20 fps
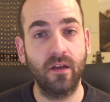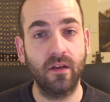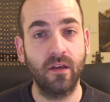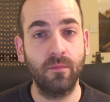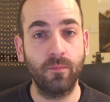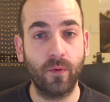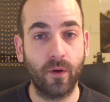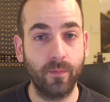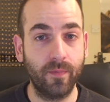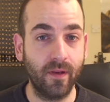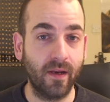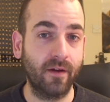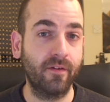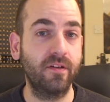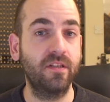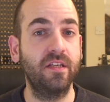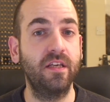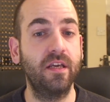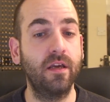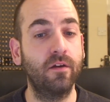in
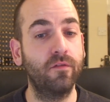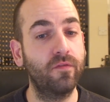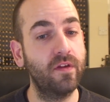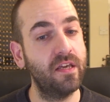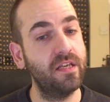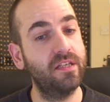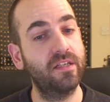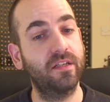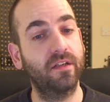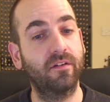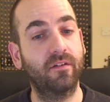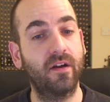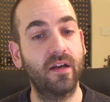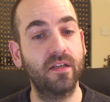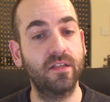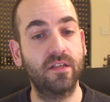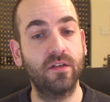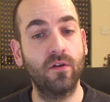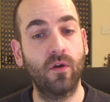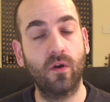popularity of
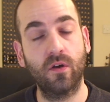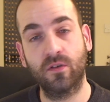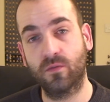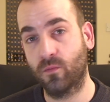e-cigarettes not